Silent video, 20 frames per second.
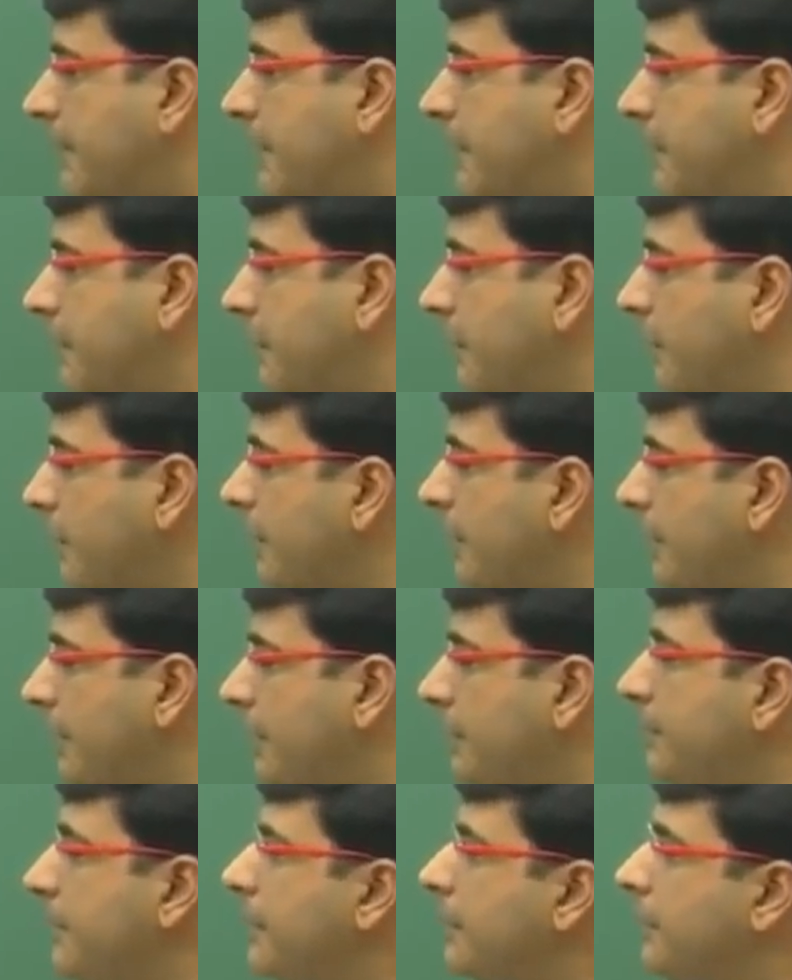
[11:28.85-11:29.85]
and
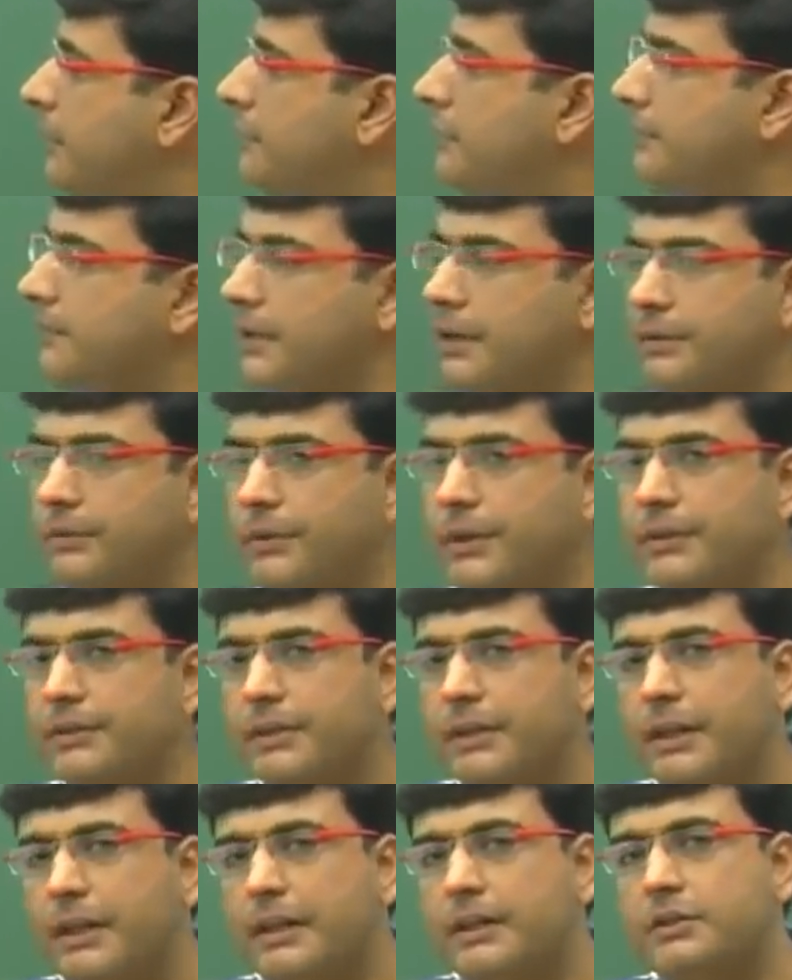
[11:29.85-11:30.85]
chlorine because of the difference
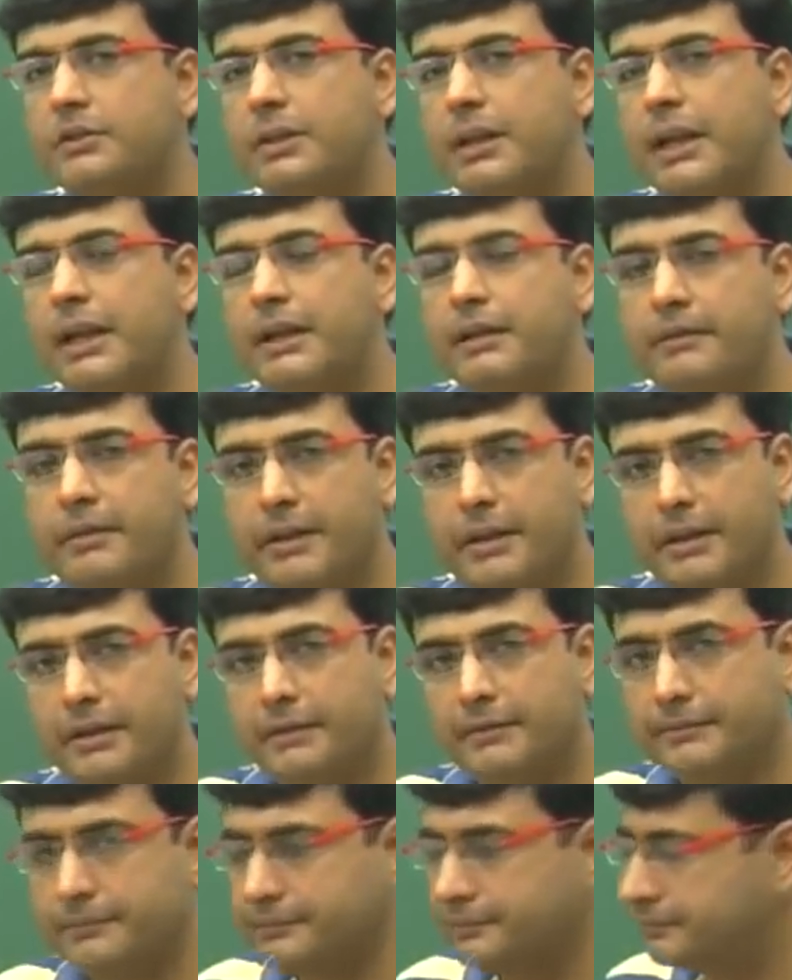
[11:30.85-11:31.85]
in electronegativity.
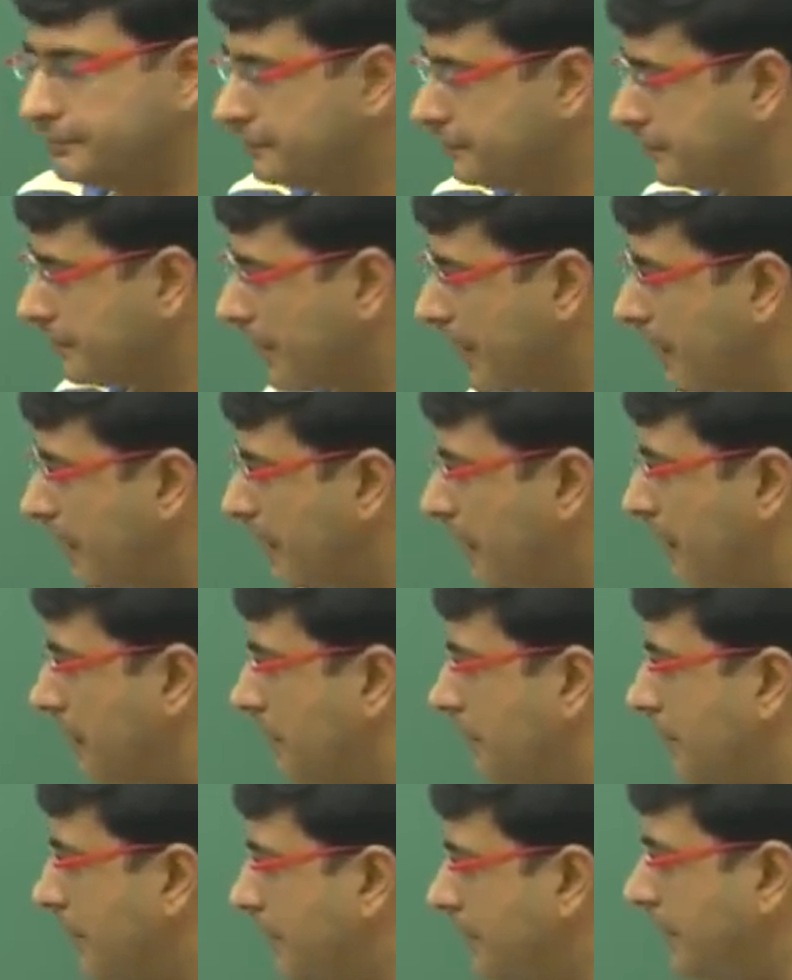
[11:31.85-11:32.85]

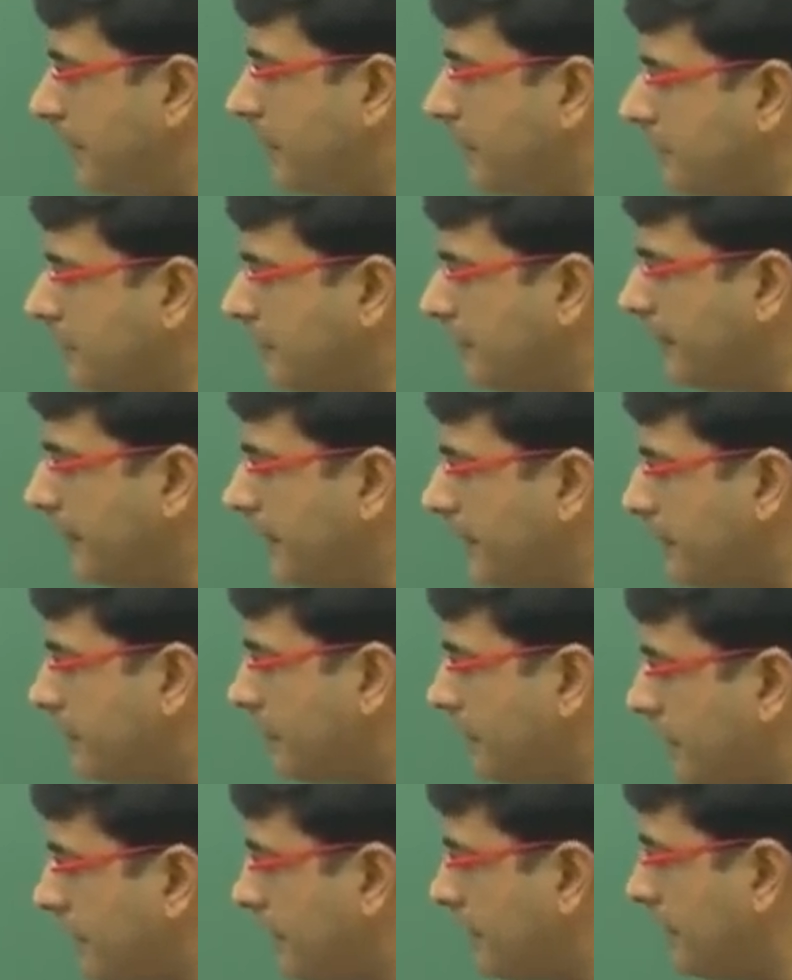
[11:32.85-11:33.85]
But because of
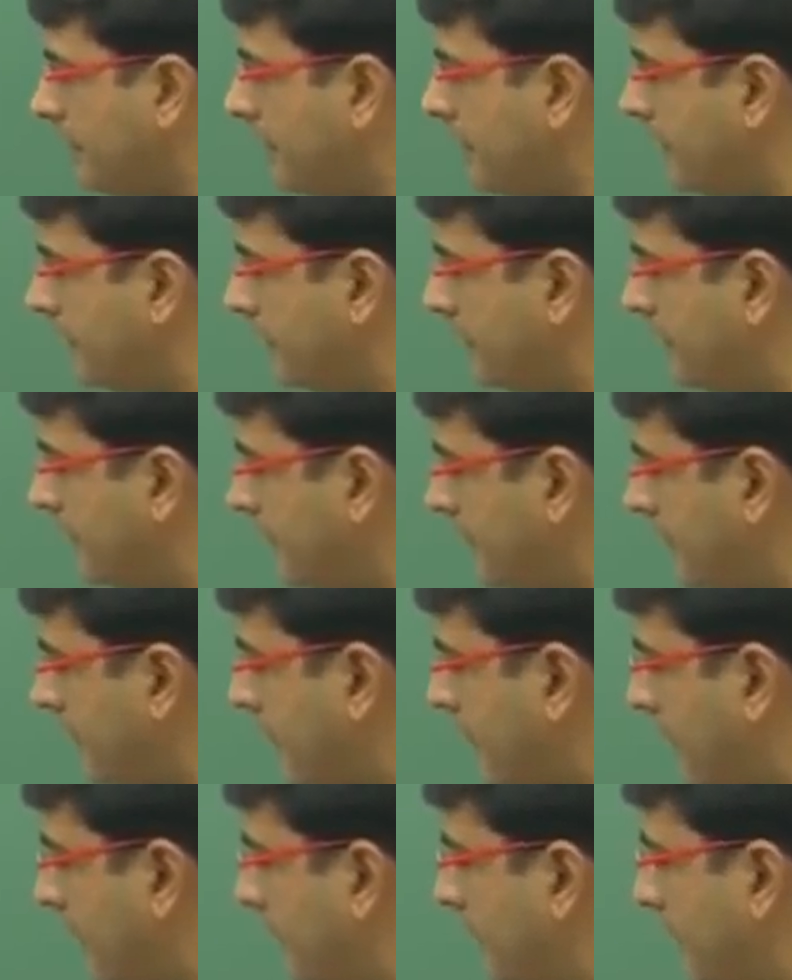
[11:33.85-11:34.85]
electron deficiency, the
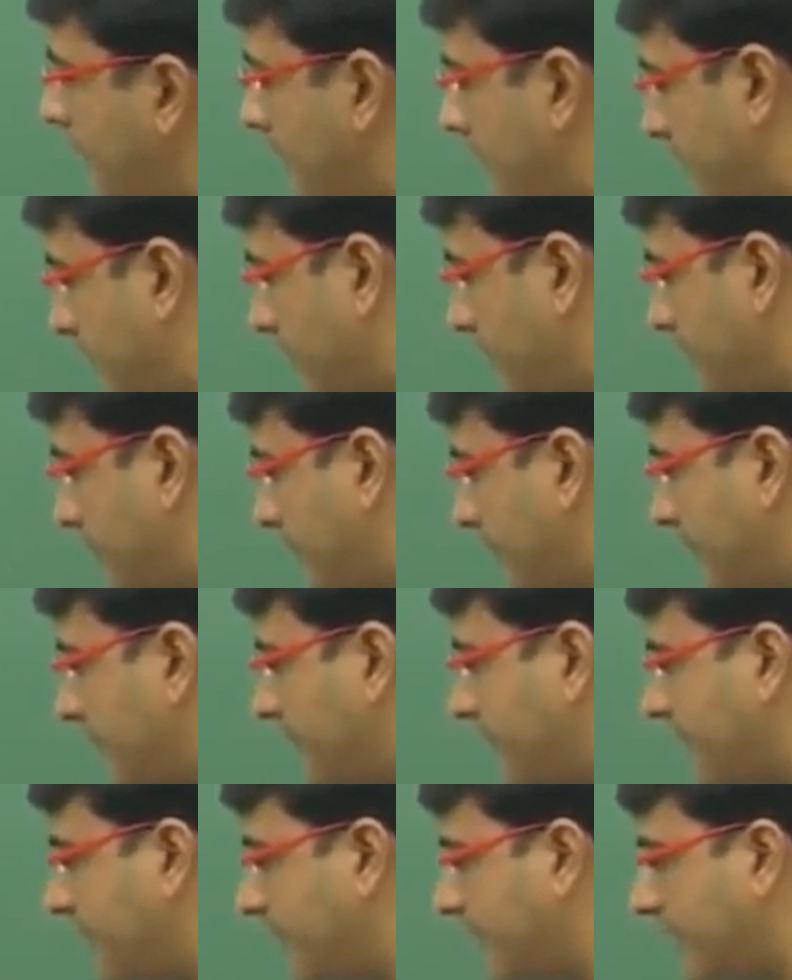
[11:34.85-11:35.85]
carbon atom
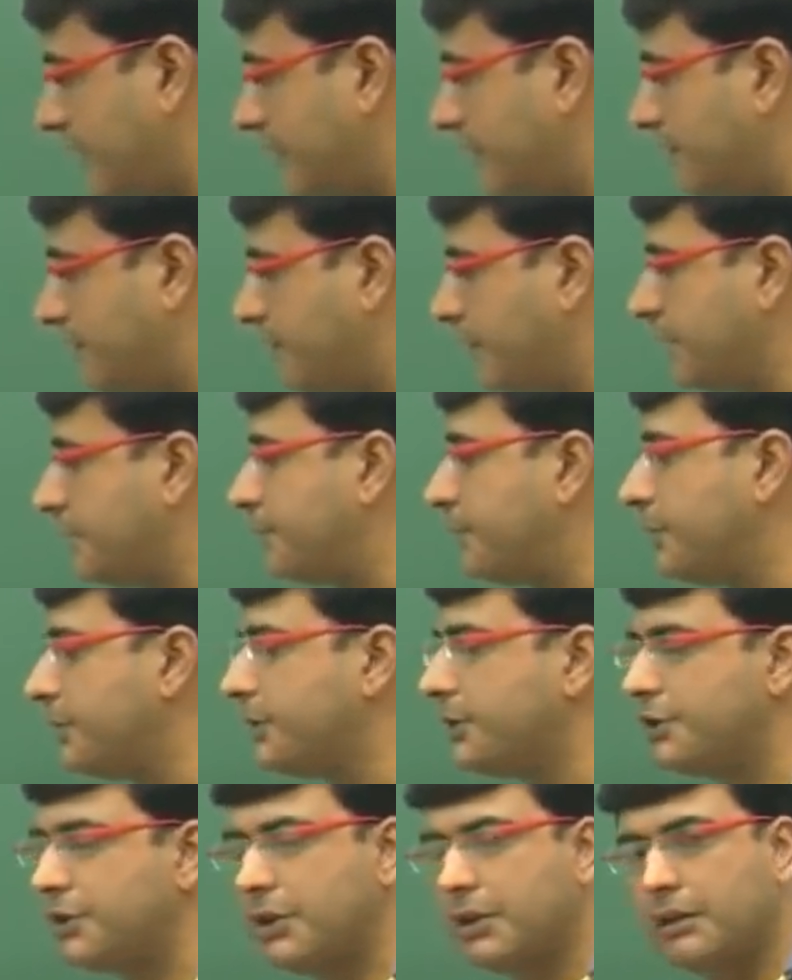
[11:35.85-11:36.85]
present at the first
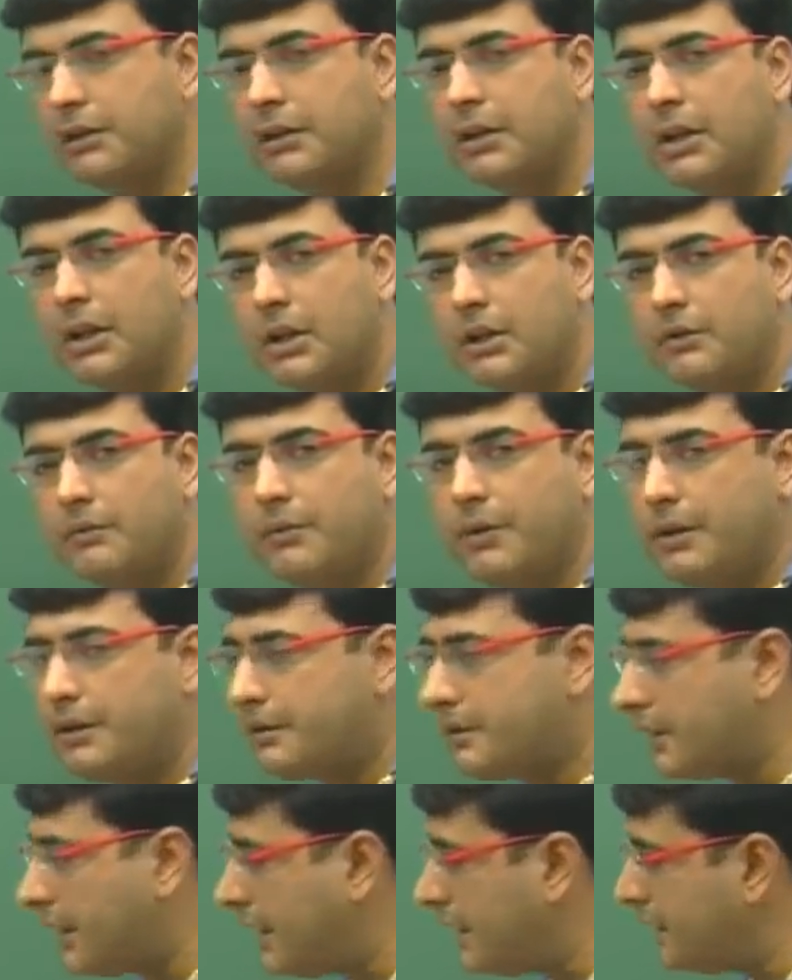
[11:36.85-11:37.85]
position will
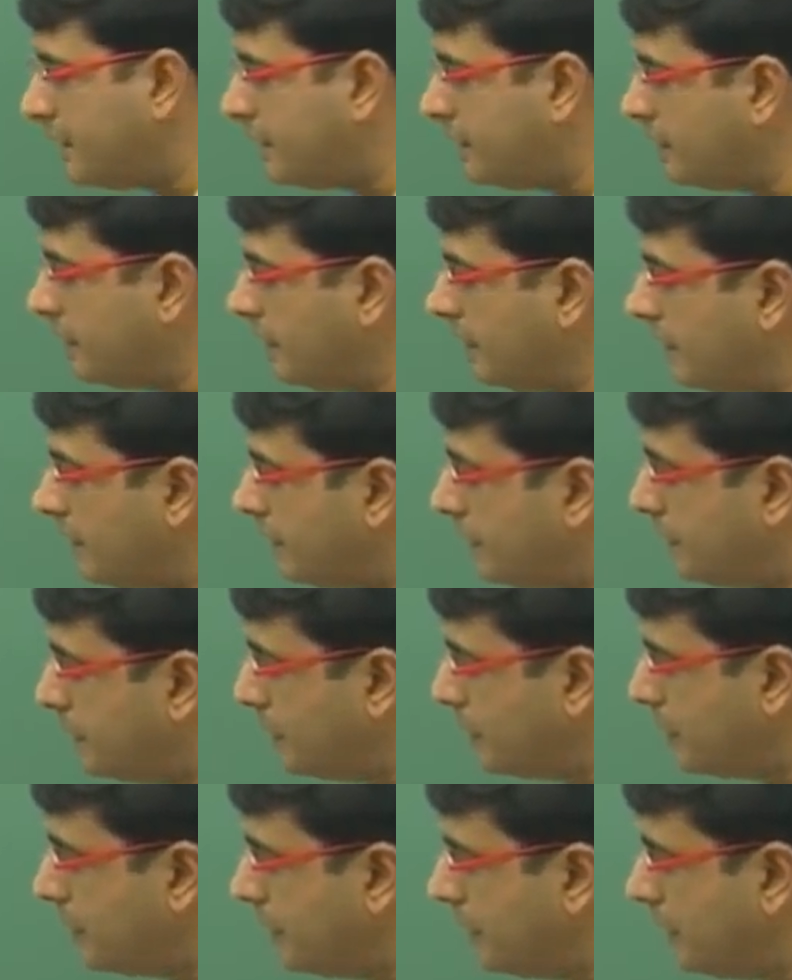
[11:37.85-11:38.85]
try to
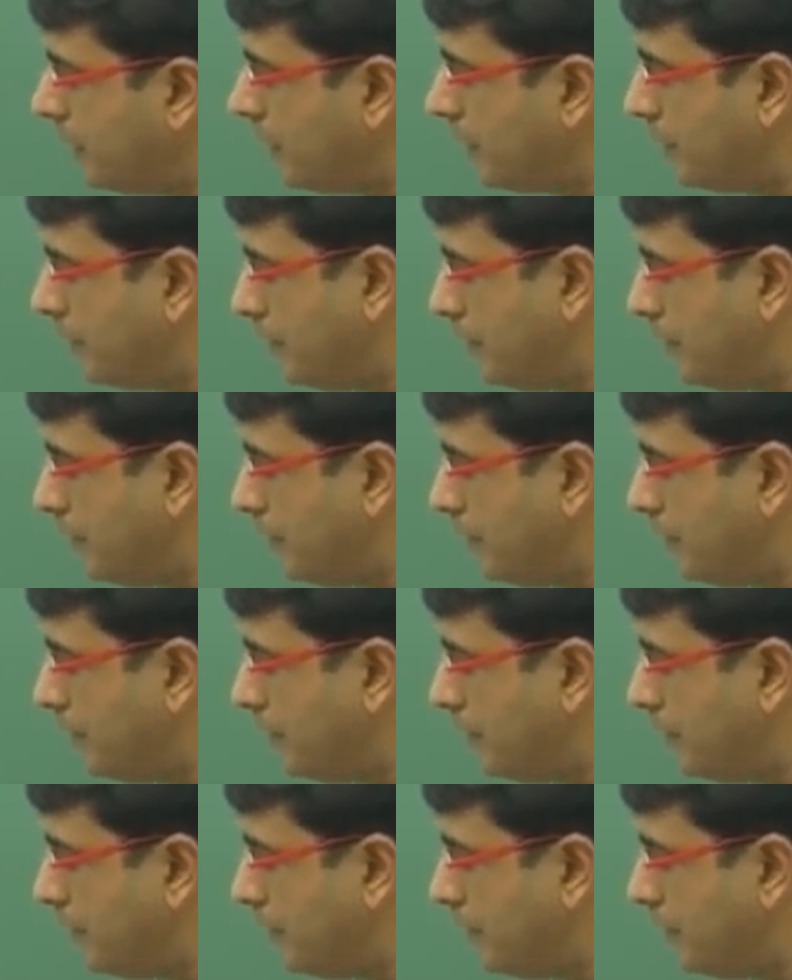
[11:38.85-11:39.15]
push or